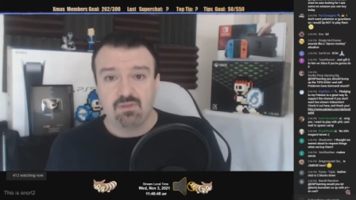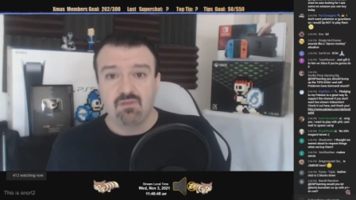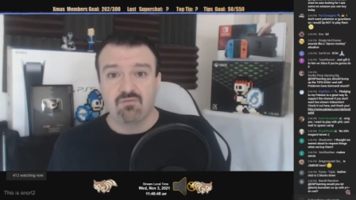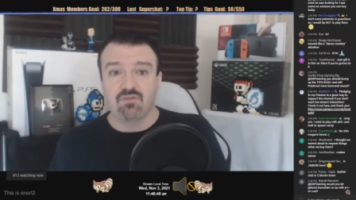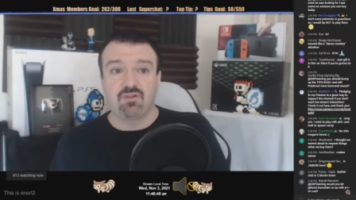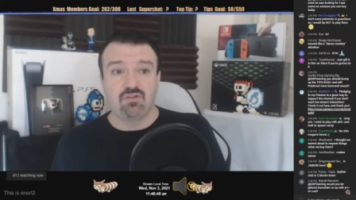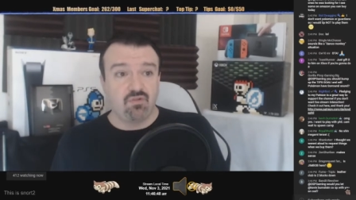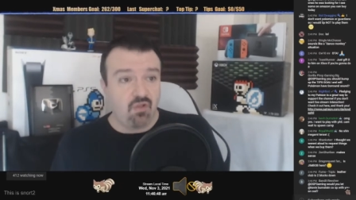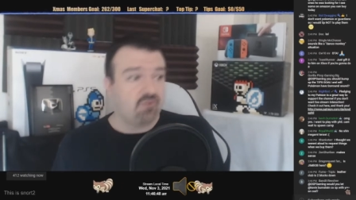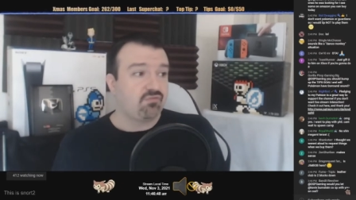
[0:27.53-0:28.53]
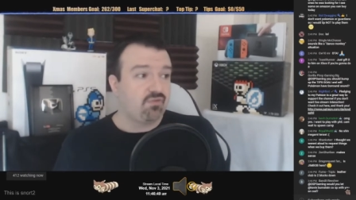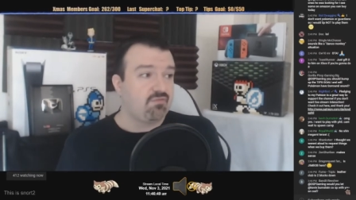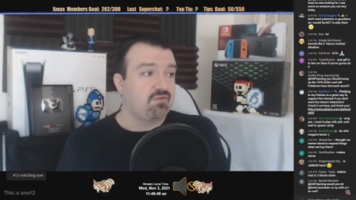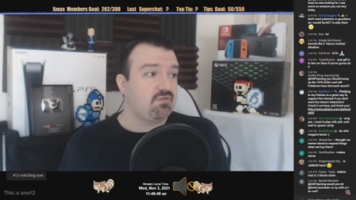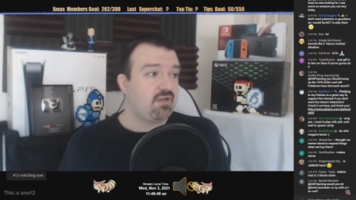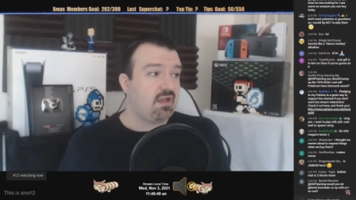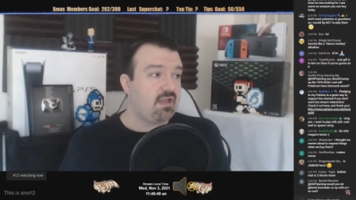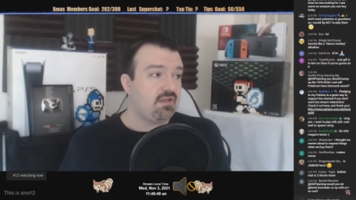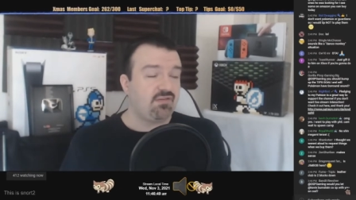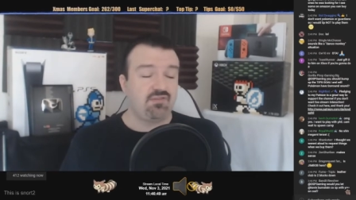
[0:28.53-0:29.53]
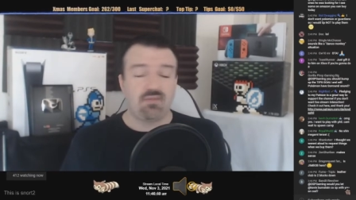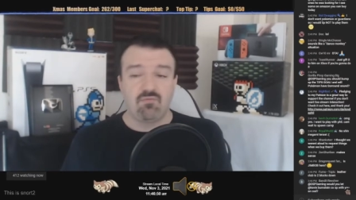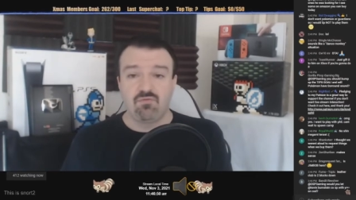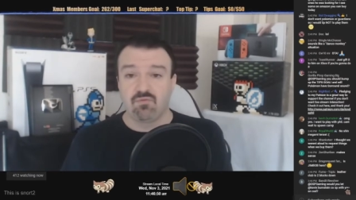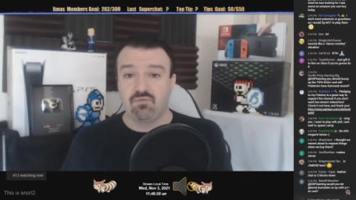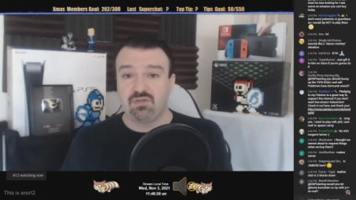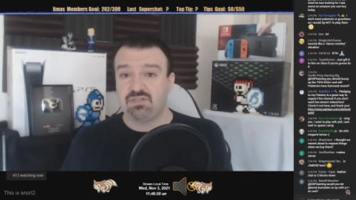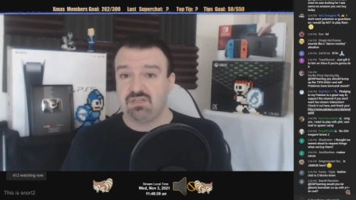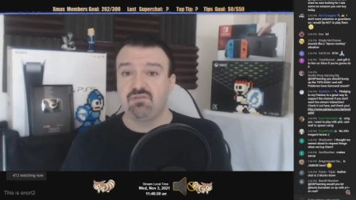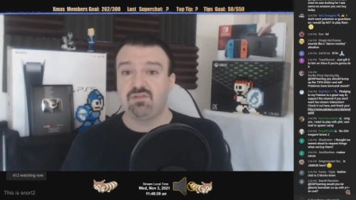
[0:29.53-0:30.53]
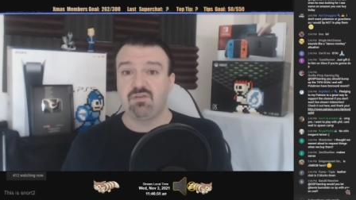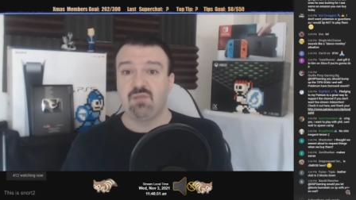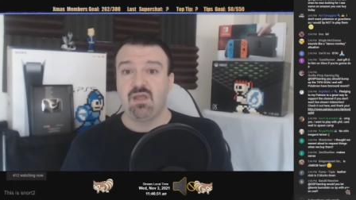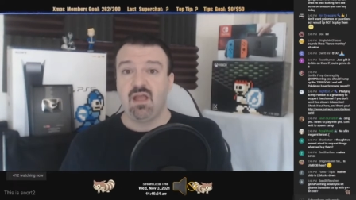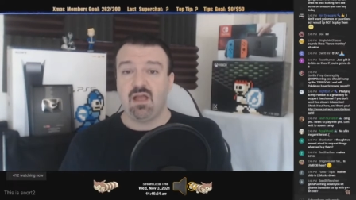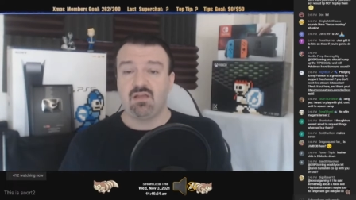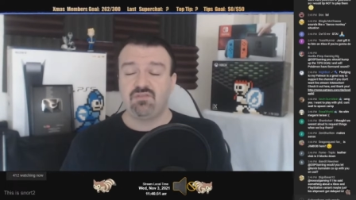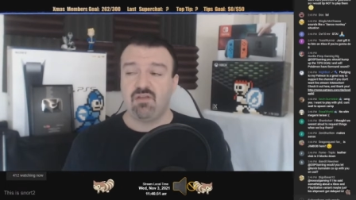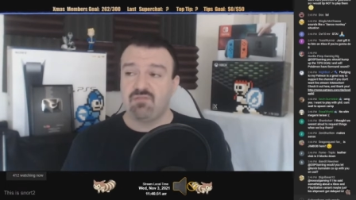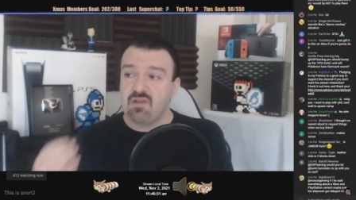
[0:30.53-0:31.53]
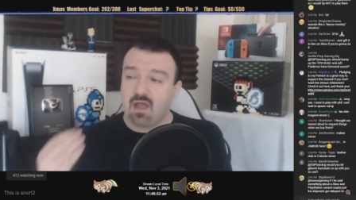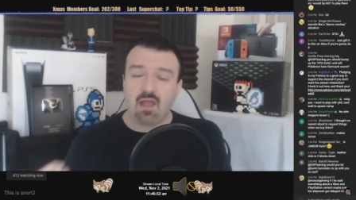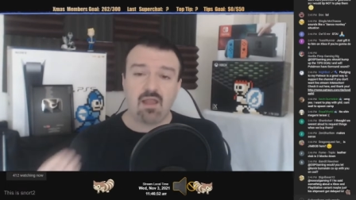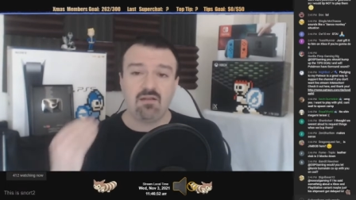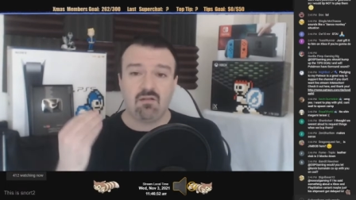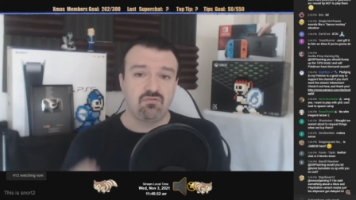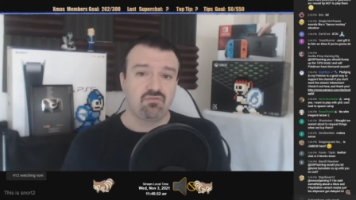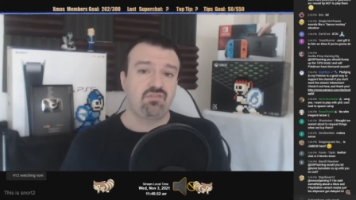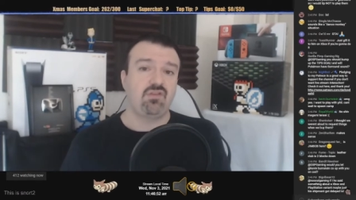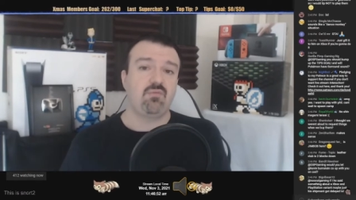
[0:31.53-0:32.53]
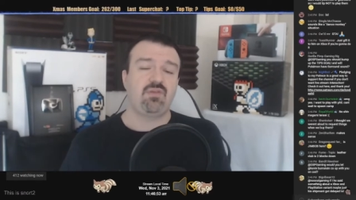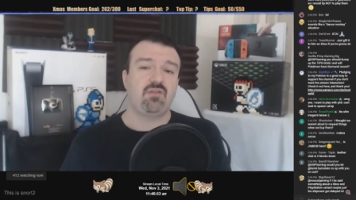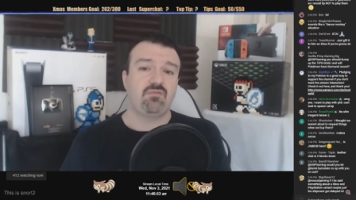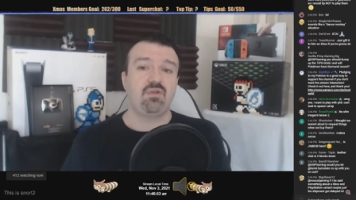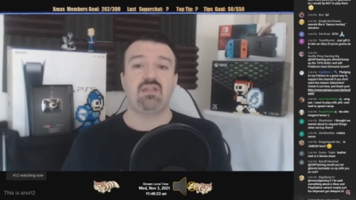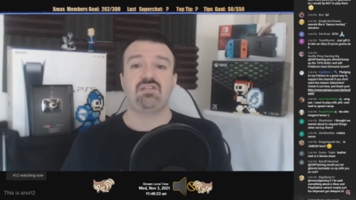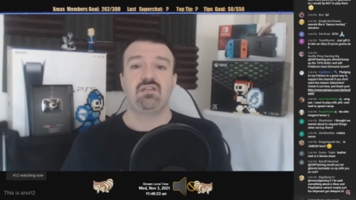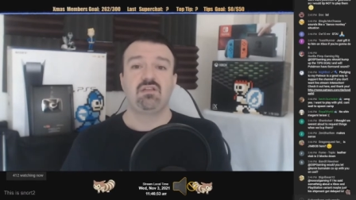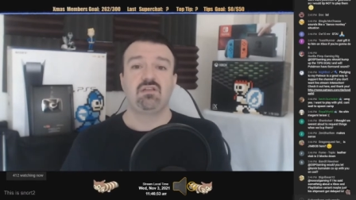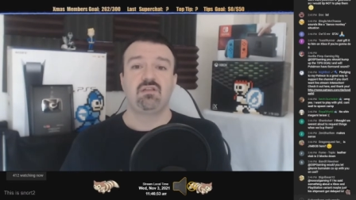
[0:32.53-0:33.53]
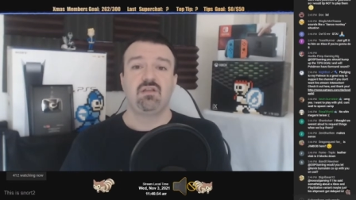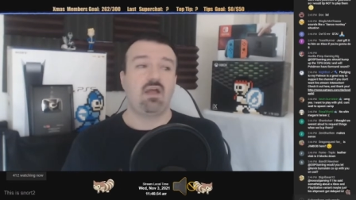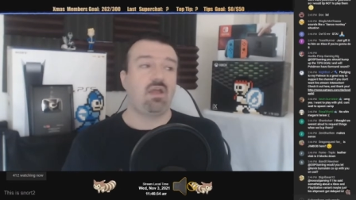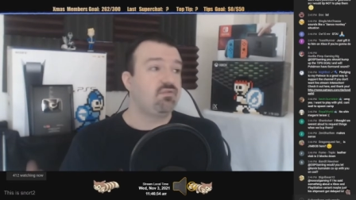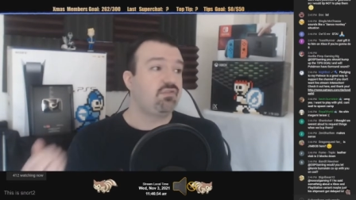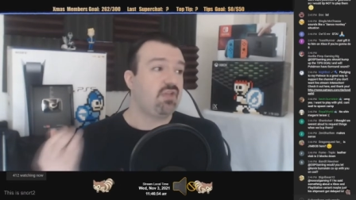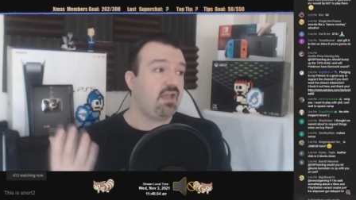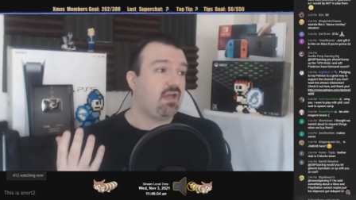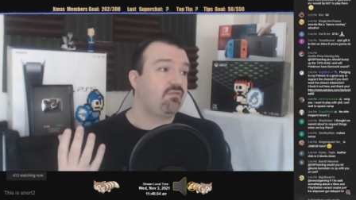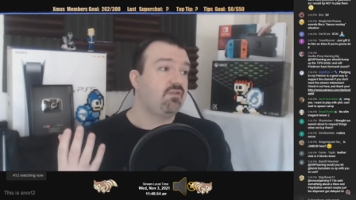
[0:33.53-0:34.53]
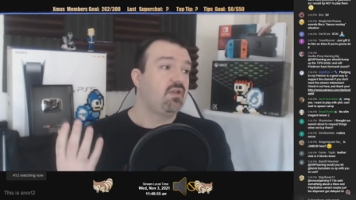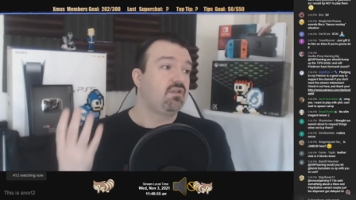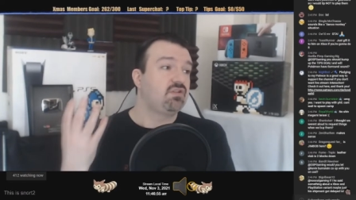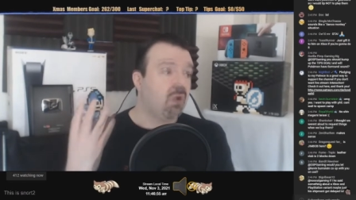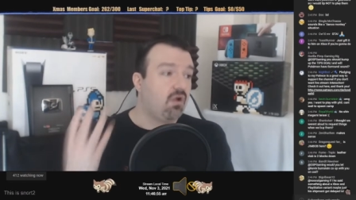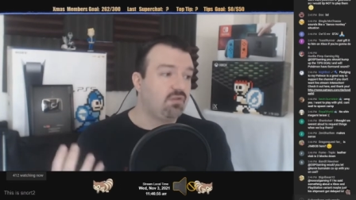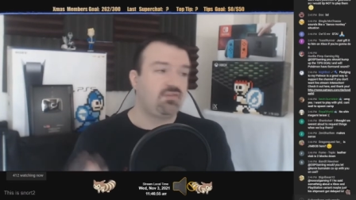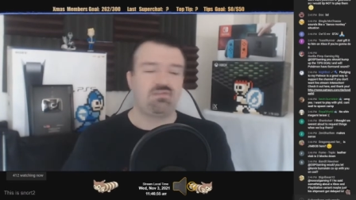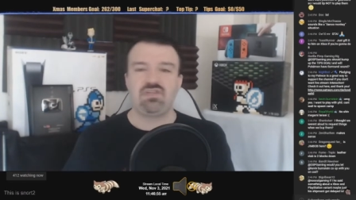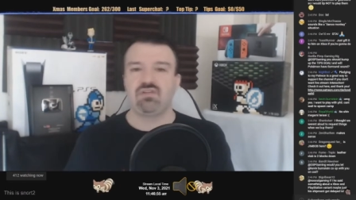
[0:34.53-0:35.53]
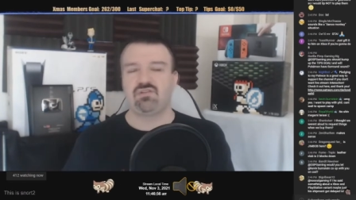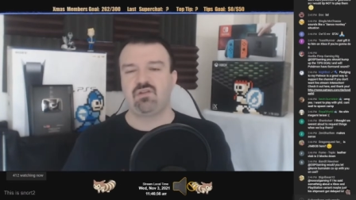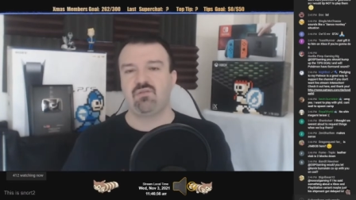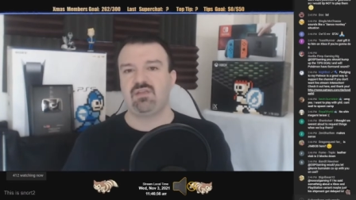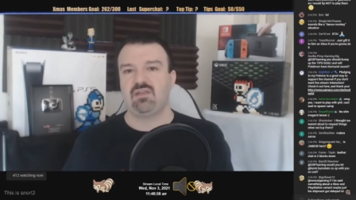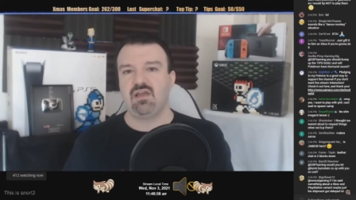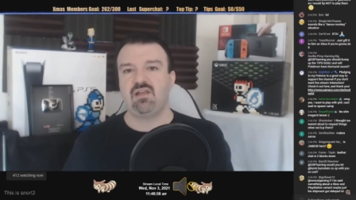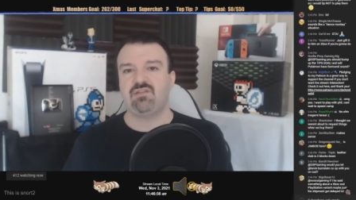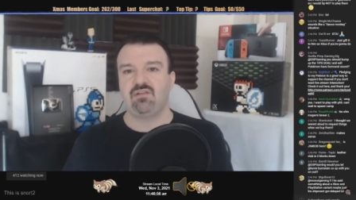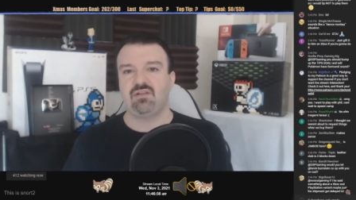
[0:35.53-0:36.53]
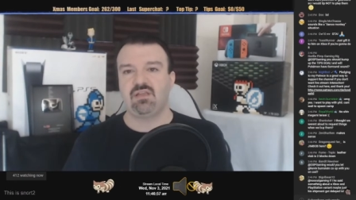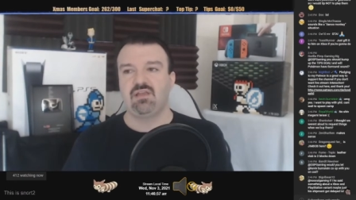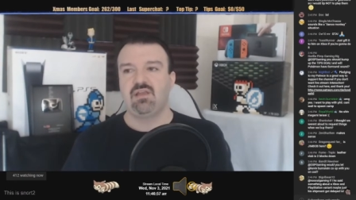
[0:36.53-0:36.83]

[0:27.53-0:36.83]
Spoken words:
for the lost revenue that I had since I moved from Twitch to YouTube. I used to have 900 subs on Twitch. I used to have tons of cheers coming in constantly.